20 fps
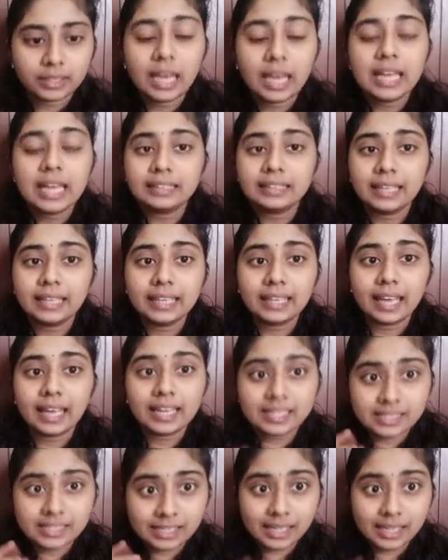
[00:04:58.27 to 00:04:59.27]
they can
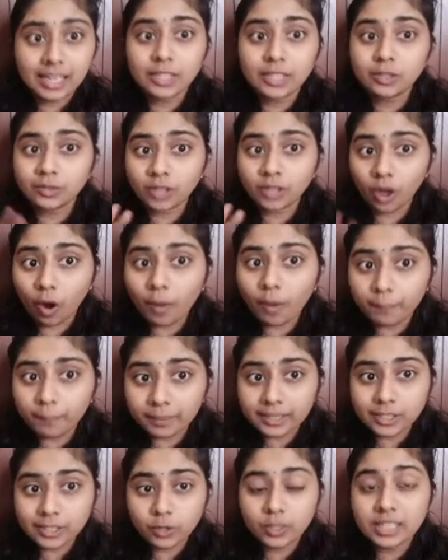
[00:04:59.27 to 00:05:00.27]
see to the
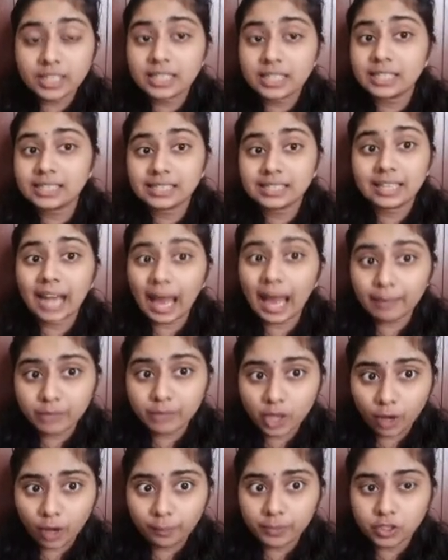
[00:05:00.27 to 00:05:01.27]
opportunities, grab the
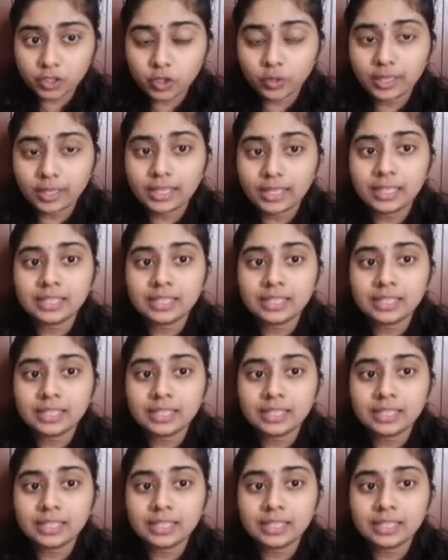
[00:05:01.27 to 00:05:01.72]
opportunities,